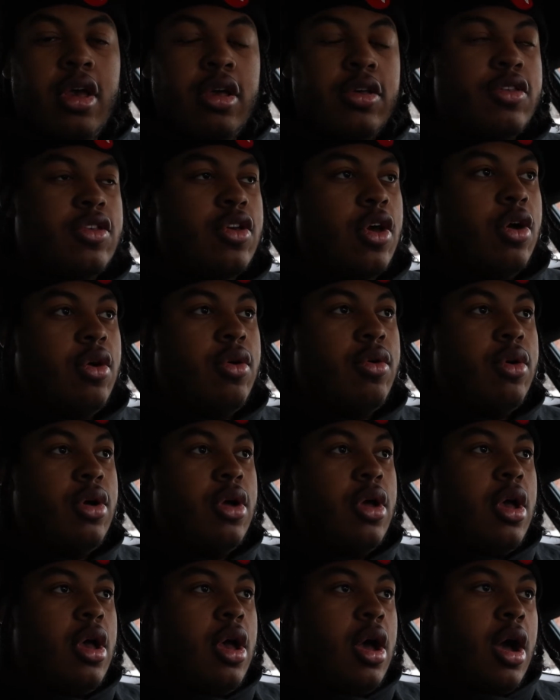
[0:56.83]
So
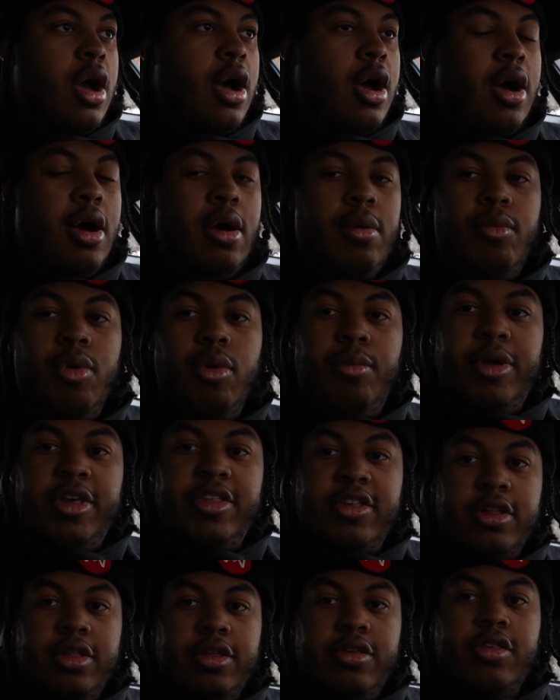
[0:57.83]
we're
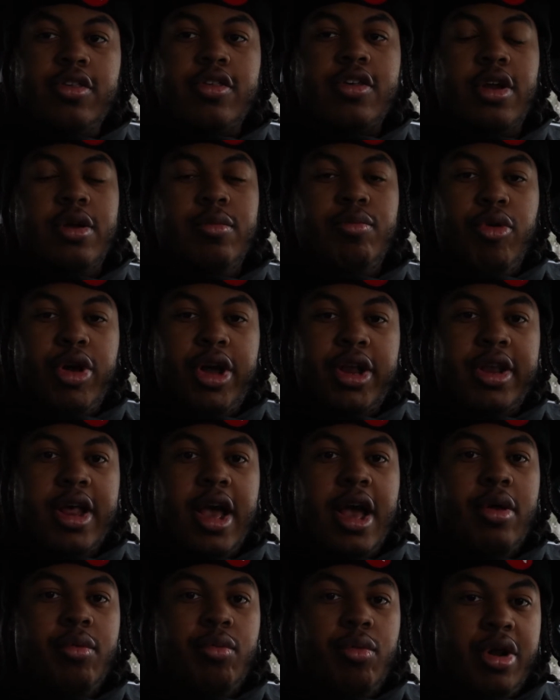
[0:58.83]
basically just going to break
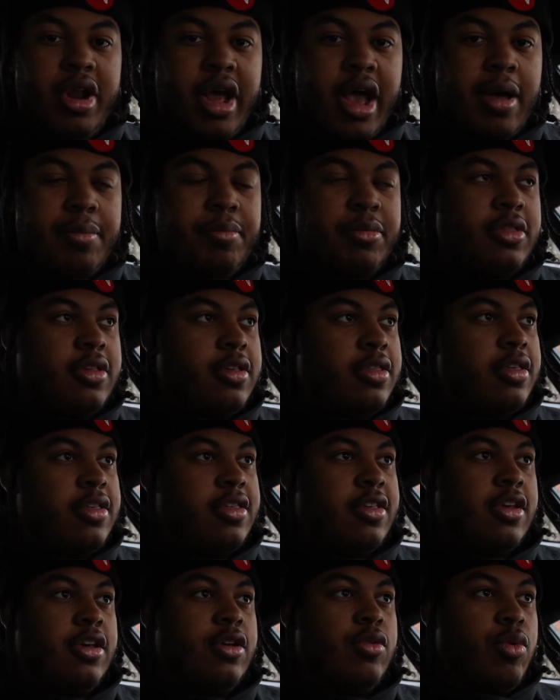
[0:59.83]
down what happened to the
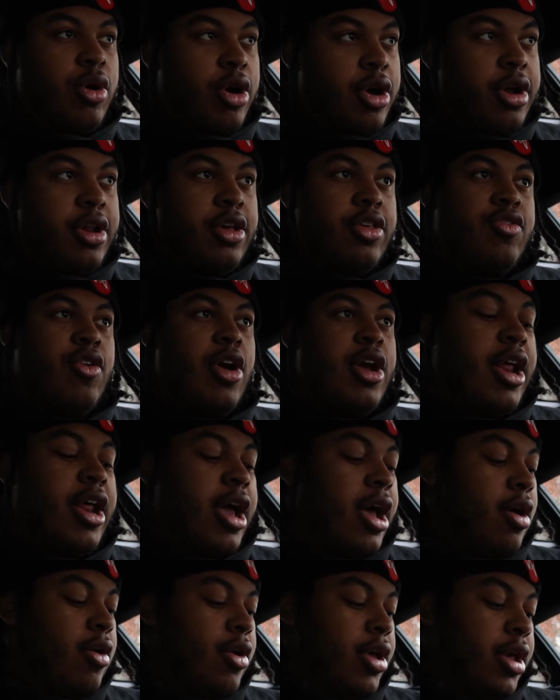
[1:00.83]
Z, where it is
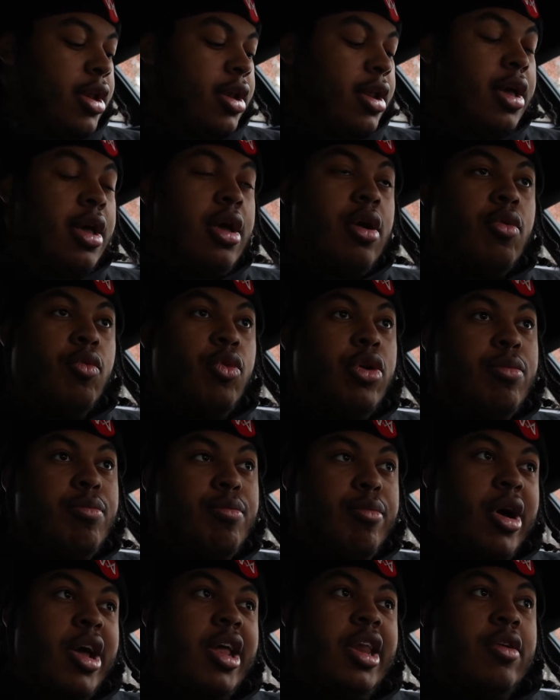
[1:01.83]
now, and we
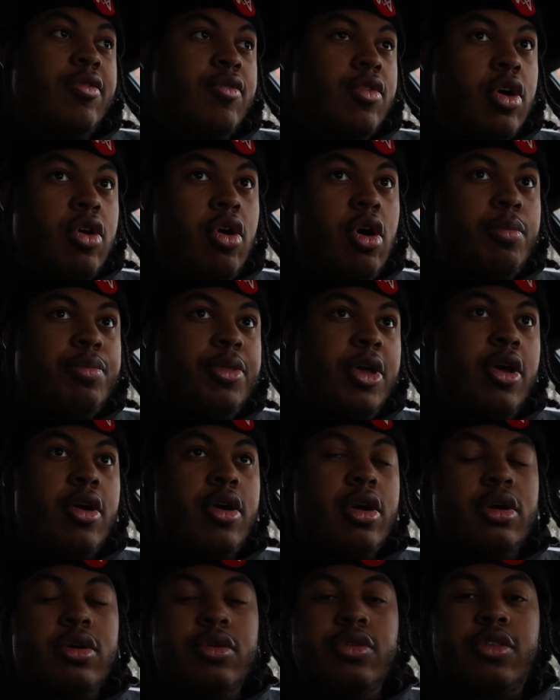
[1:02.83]
might even go up there
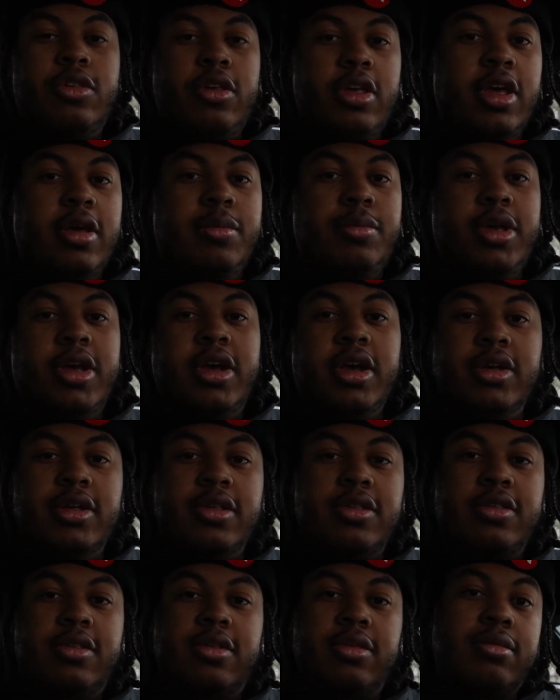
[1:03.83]
and go see it
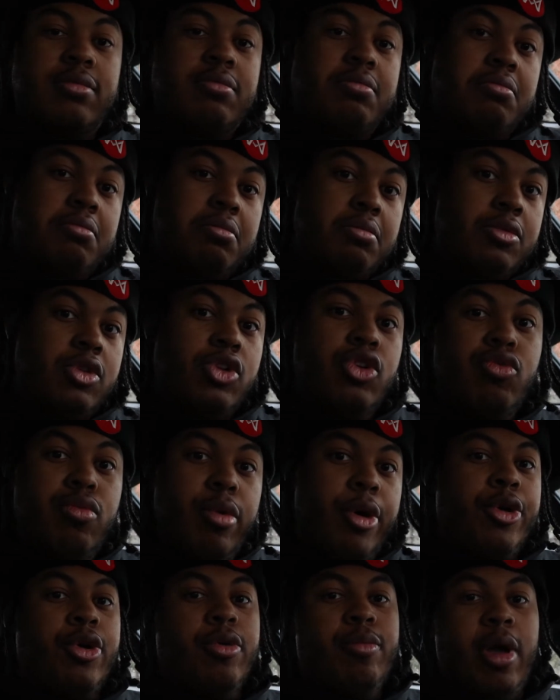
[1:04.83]
because new
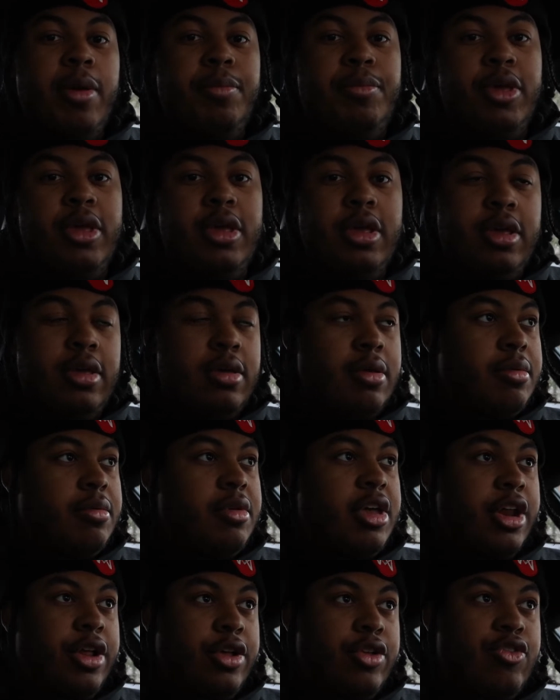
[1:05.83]
motor might be
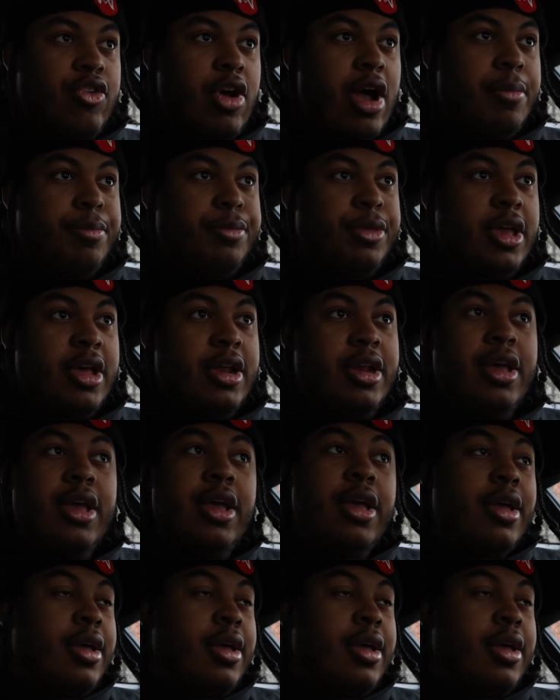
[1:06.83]
getting dropped in.